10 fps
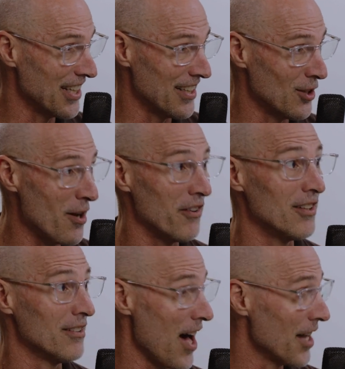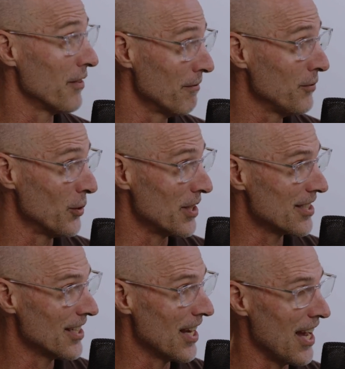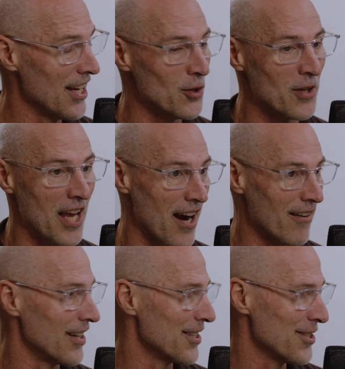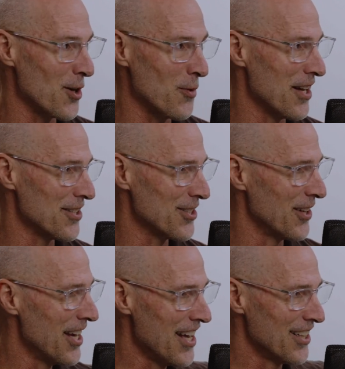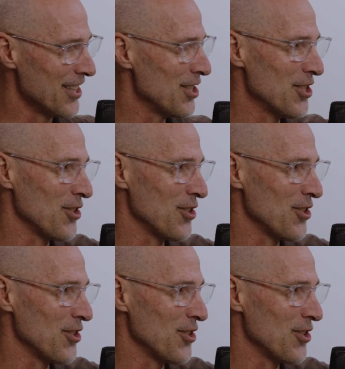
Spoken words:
and you have a lot of influence and you carry it so well. So let's just